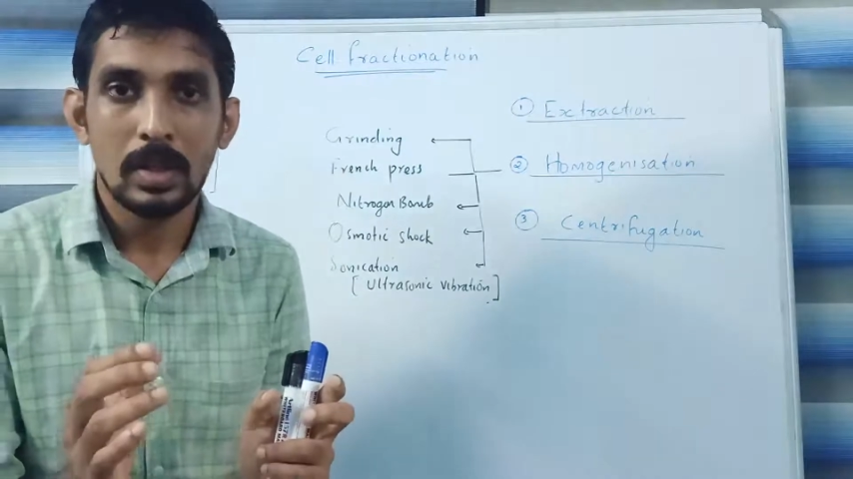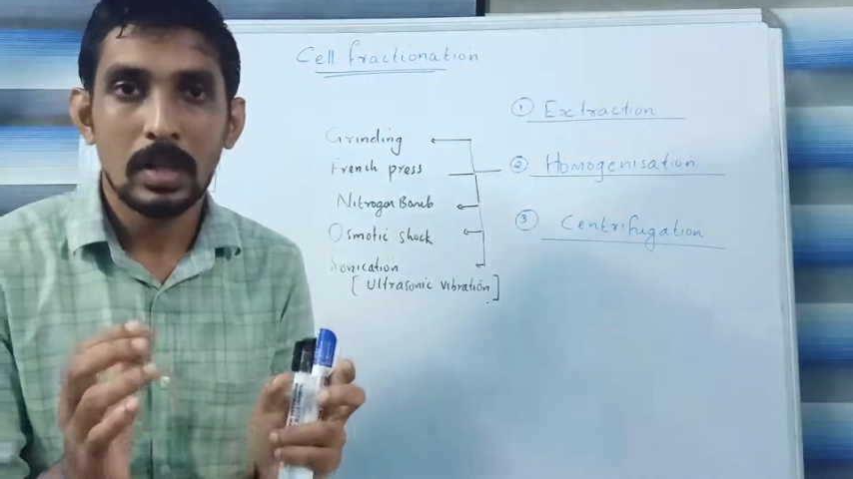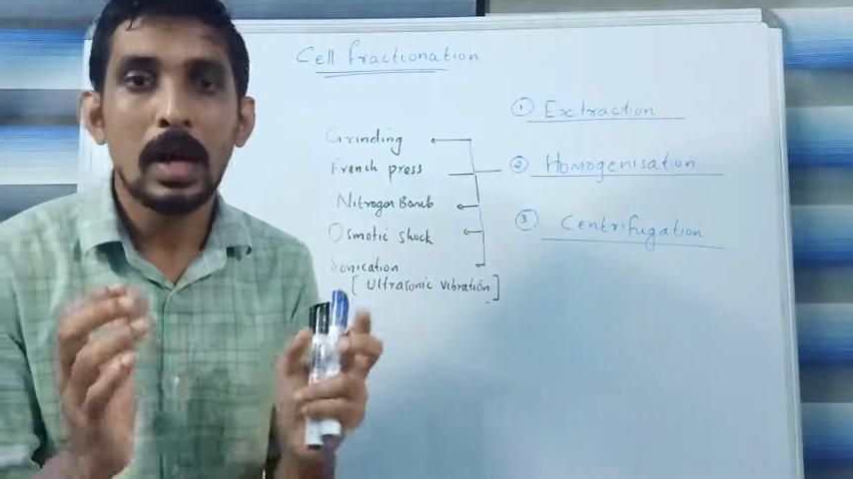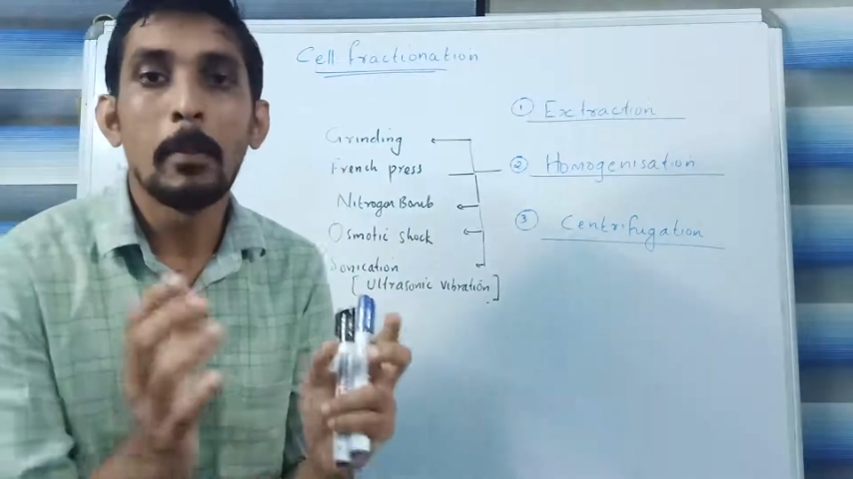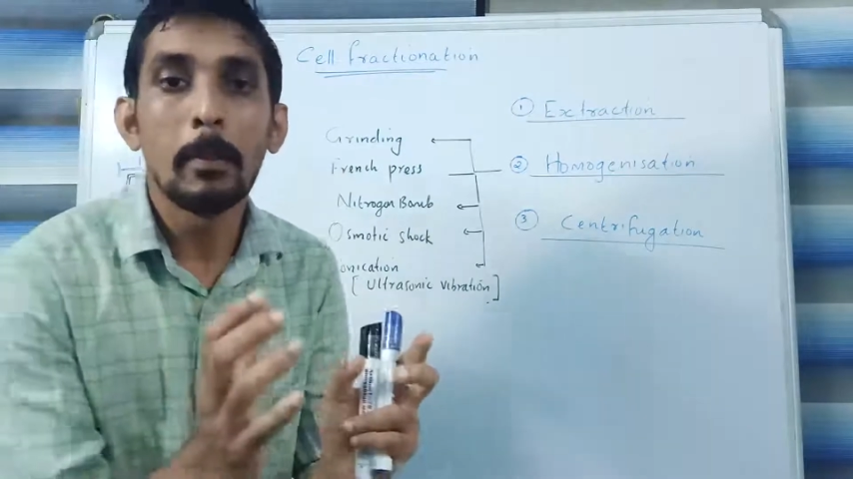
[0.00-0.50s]

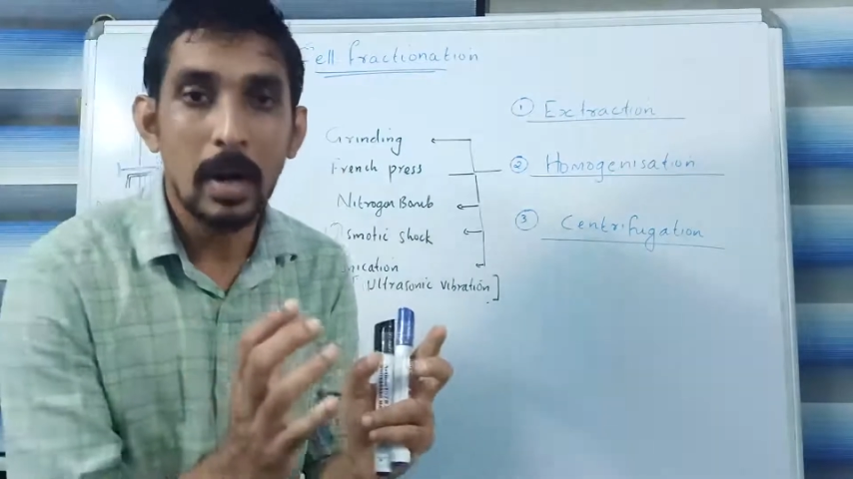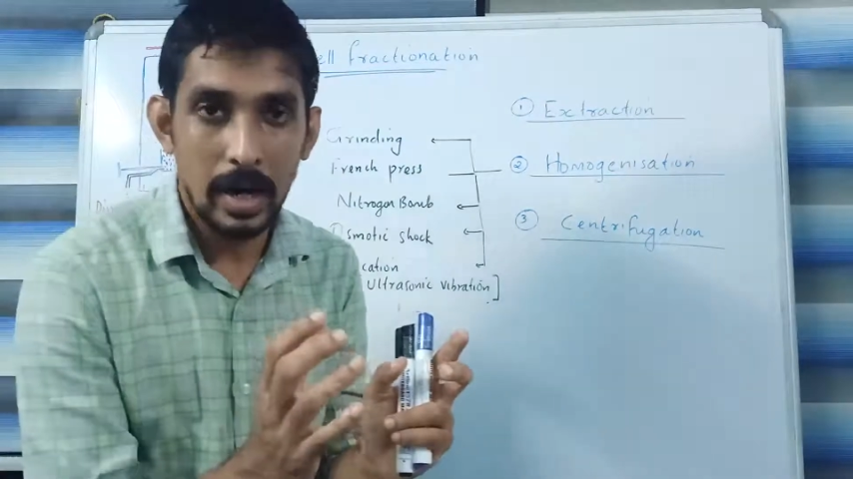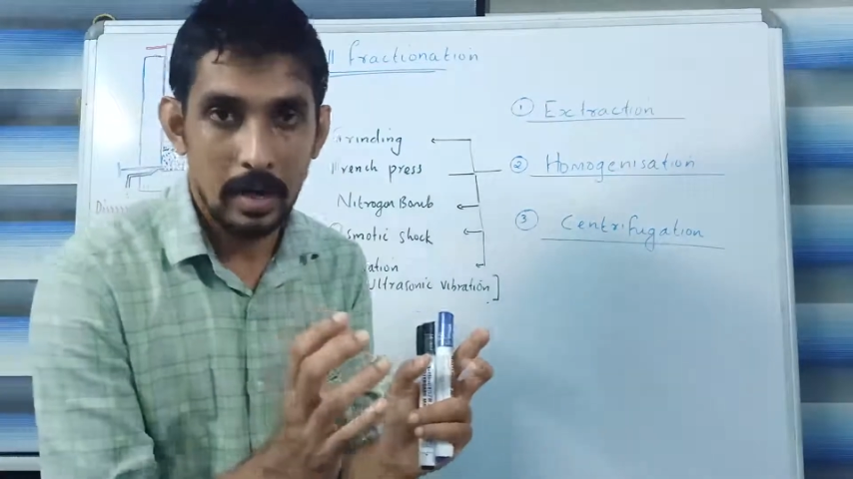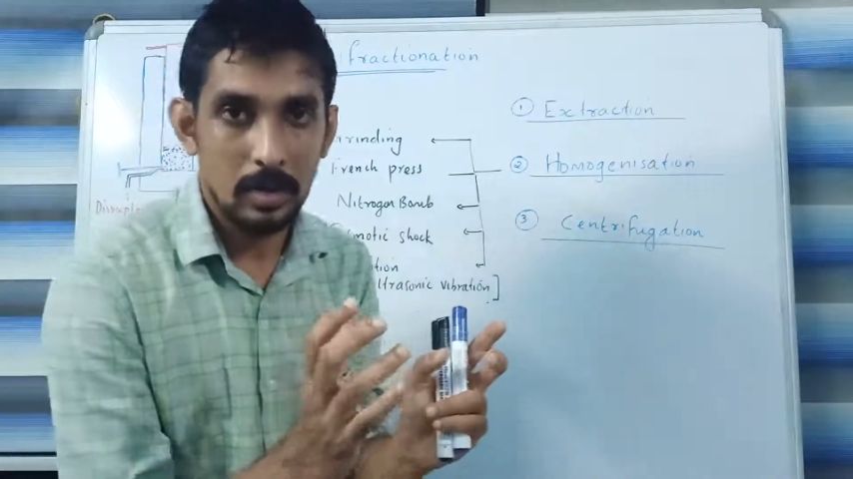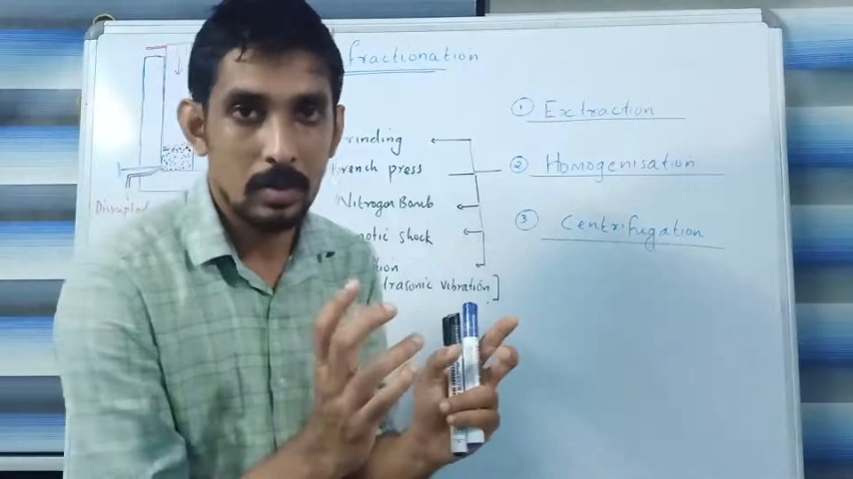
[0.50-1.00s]

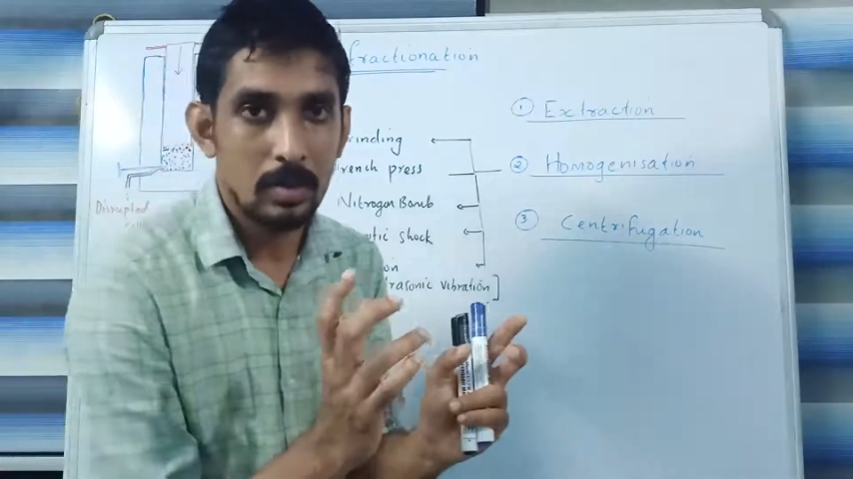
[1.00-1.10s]
combine